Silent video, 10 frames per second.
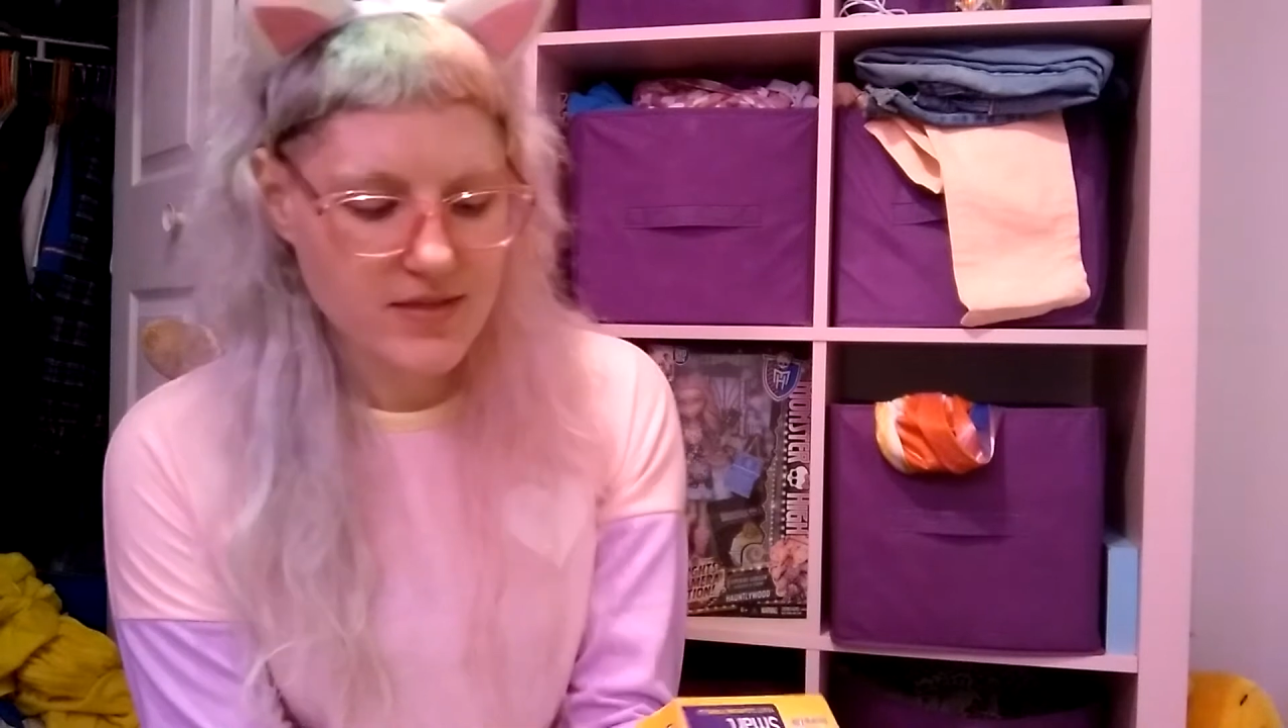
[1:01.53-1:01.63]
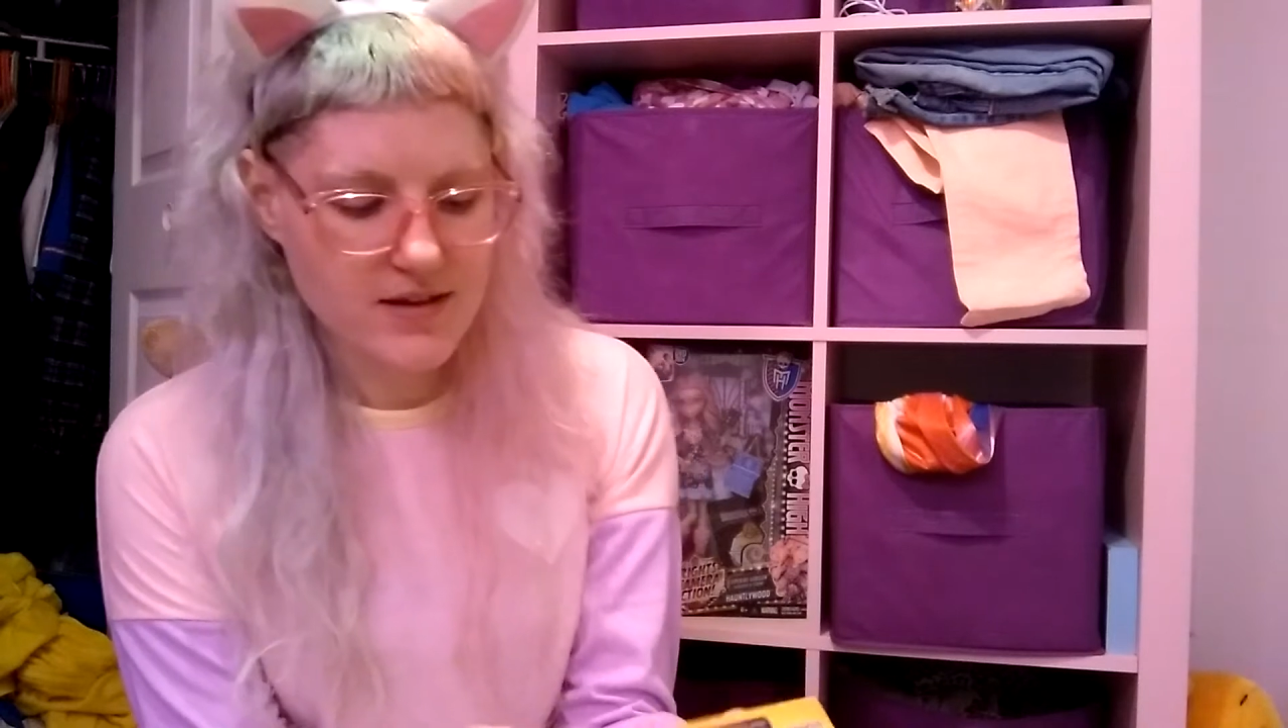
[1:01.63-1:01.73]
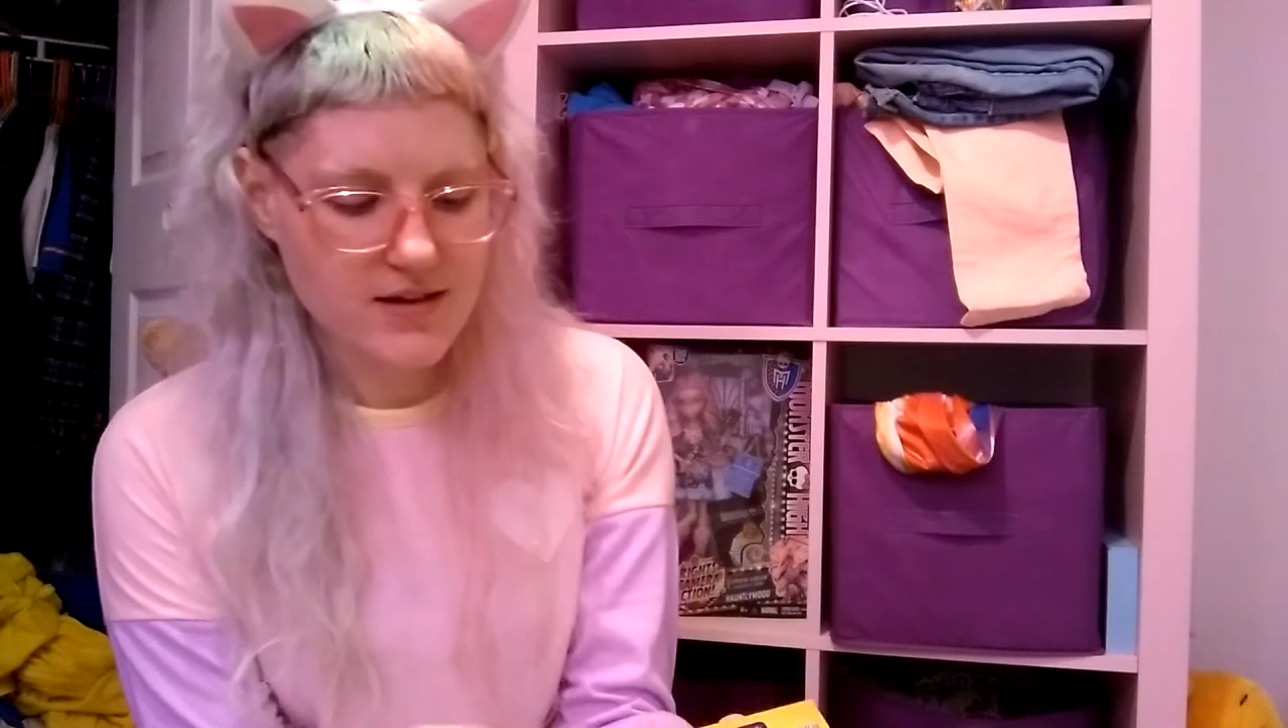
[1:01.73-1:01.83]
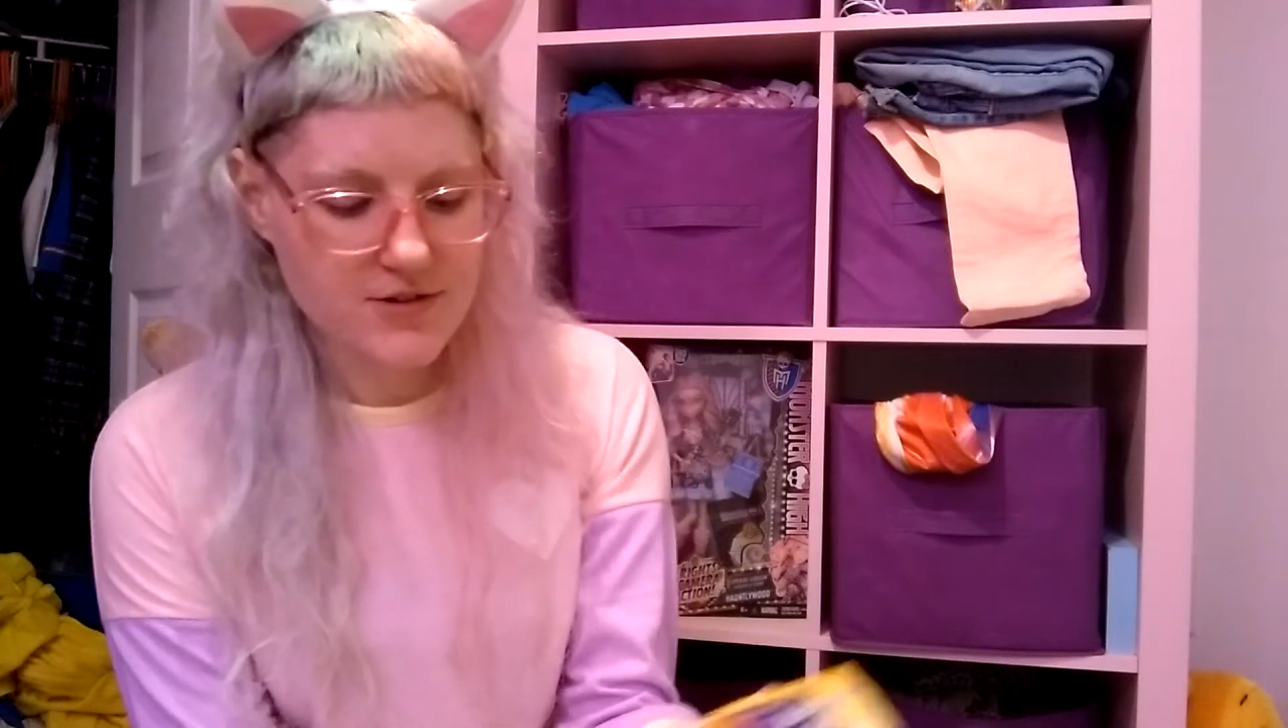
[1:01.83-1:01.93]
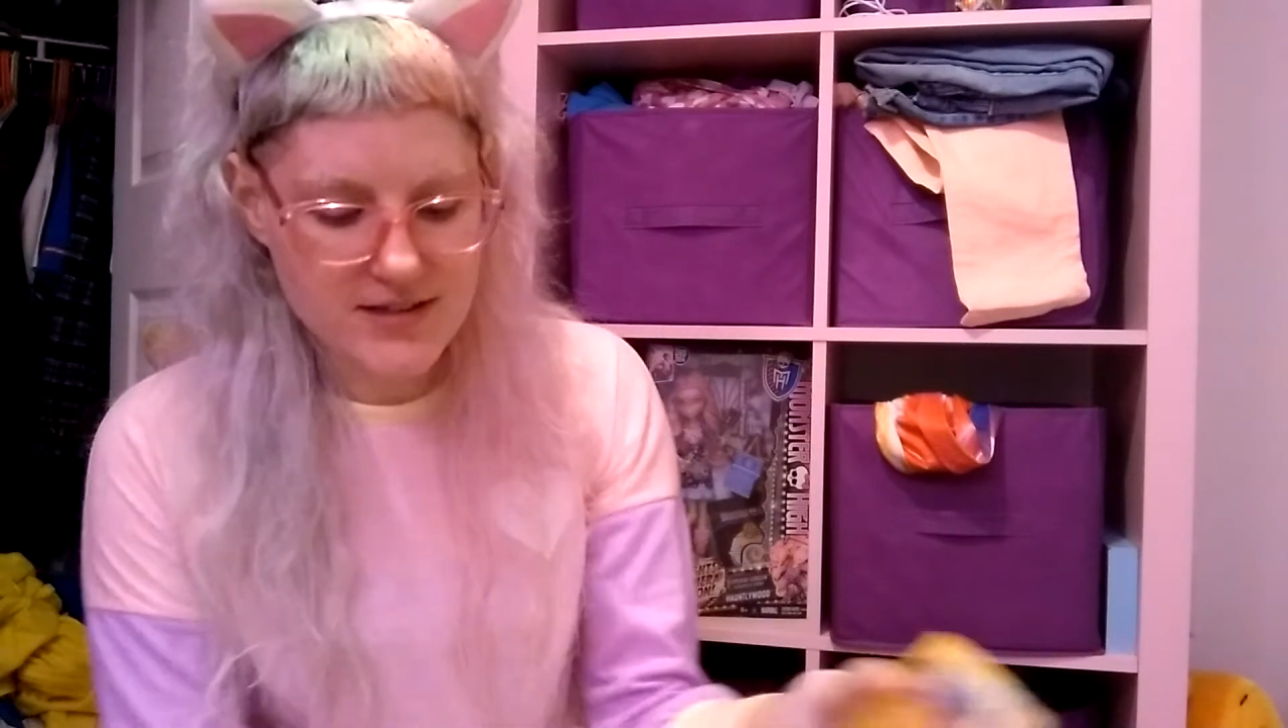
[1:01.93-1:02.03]

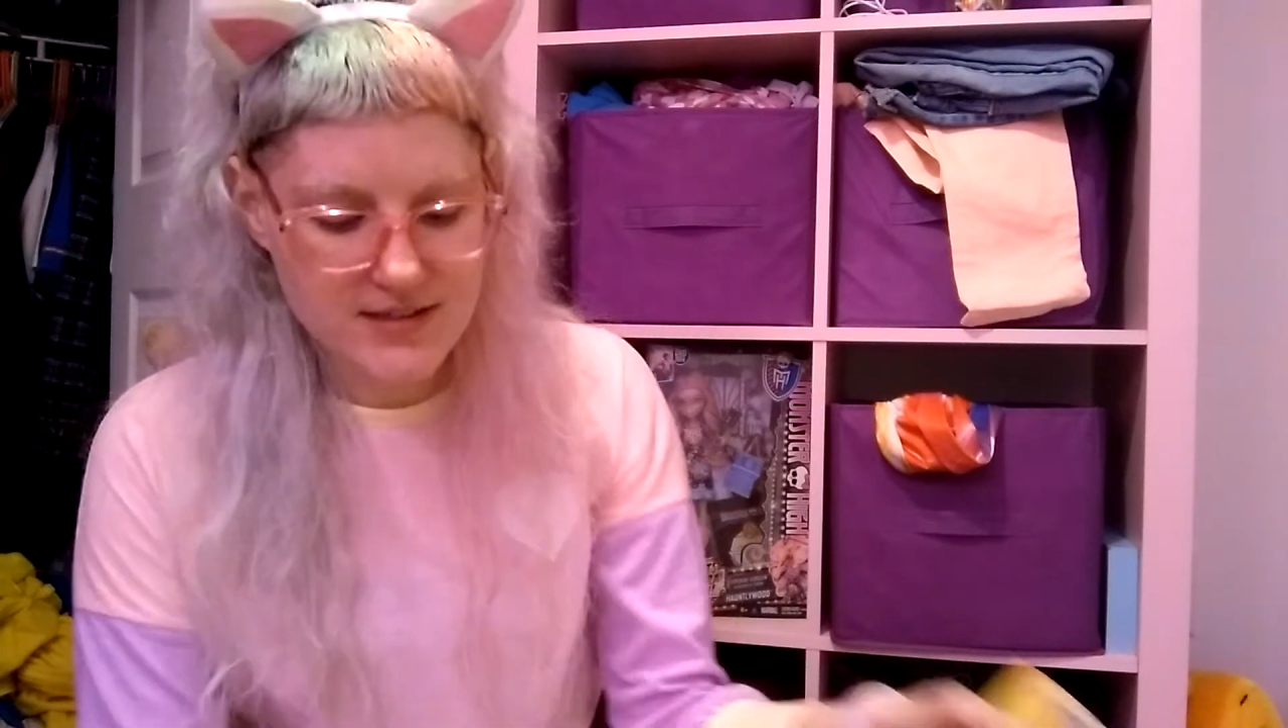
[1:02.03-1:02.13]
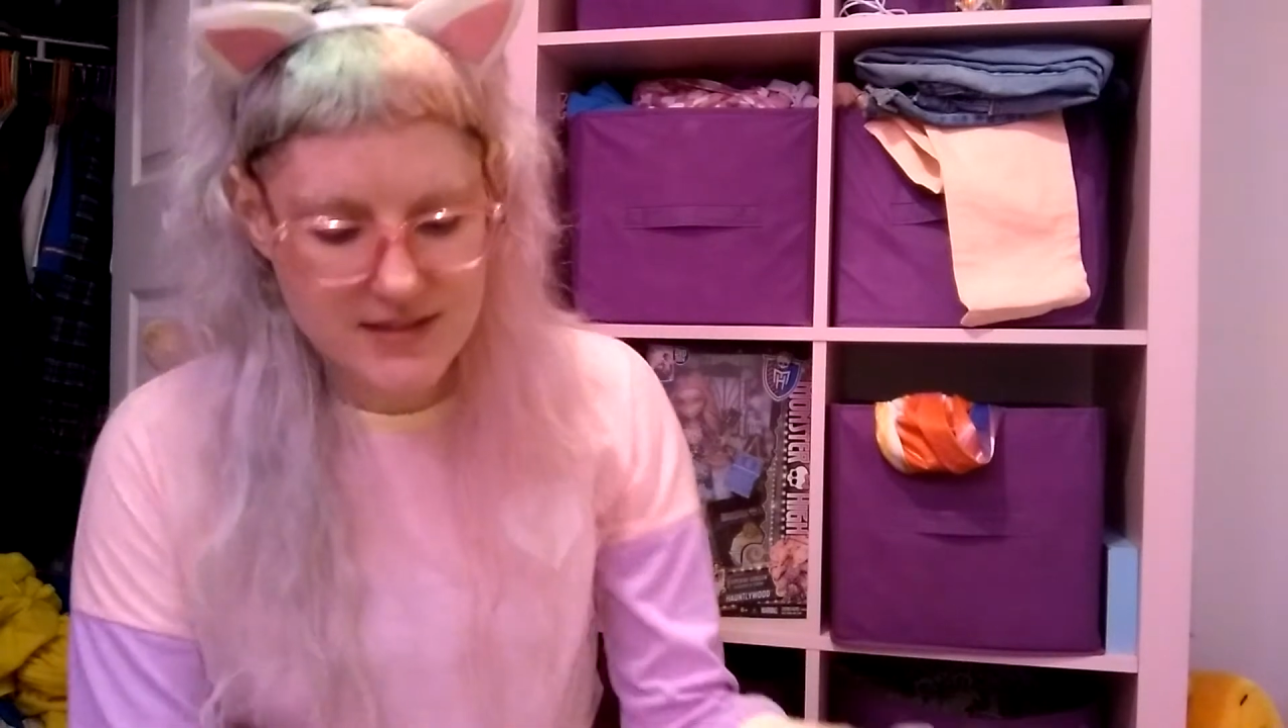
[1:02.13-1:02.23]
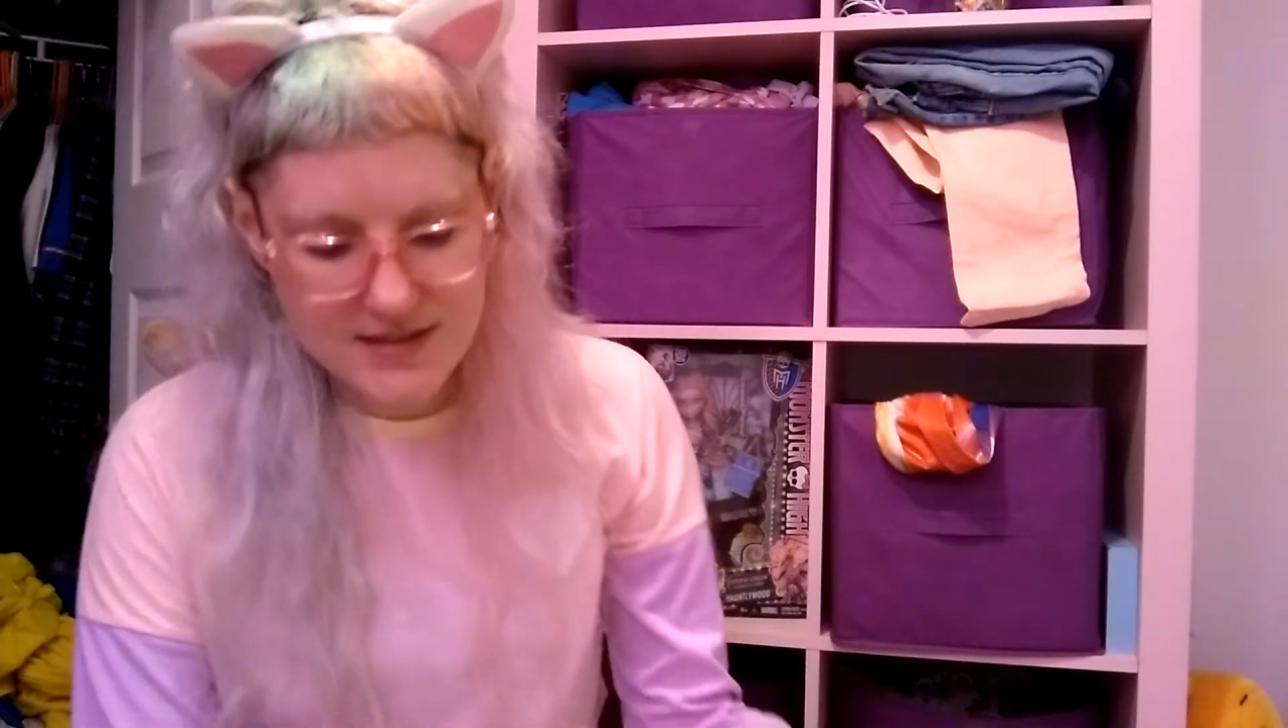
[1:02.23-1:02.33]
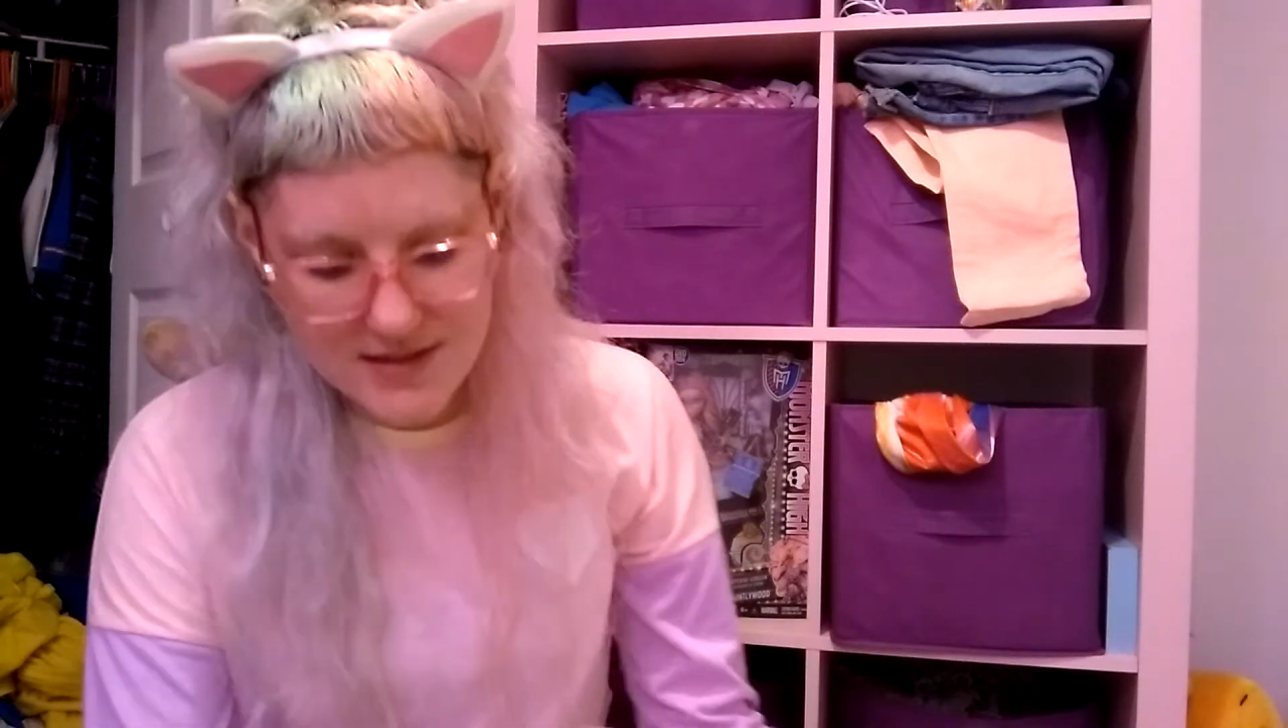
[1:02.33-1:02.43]
that addresses